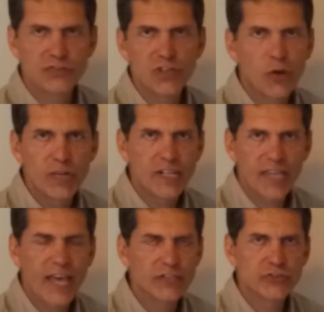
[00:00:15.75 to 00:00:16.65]
no
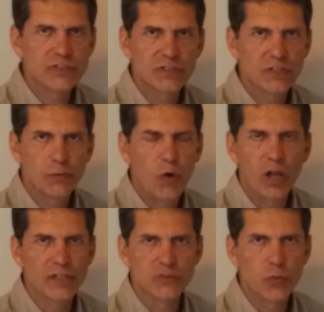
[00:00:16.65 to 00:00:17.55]
indications that the
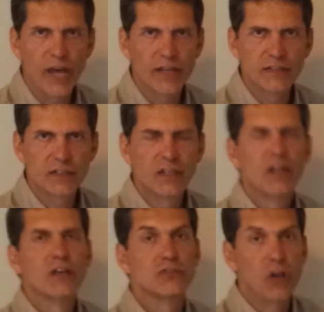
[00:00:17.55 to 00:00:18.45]
wall is wet.
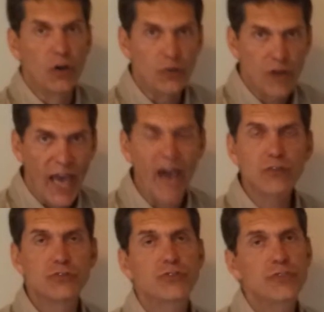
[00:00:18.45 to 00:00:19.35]
So how
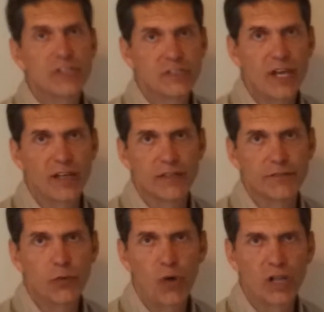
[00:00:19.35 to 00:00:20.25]
do you tell if
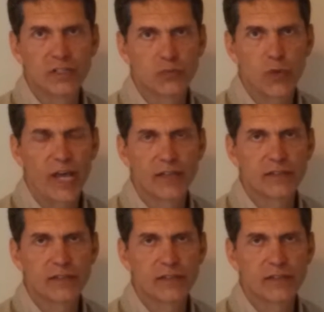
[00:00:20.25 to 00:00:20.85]
the wall is wet?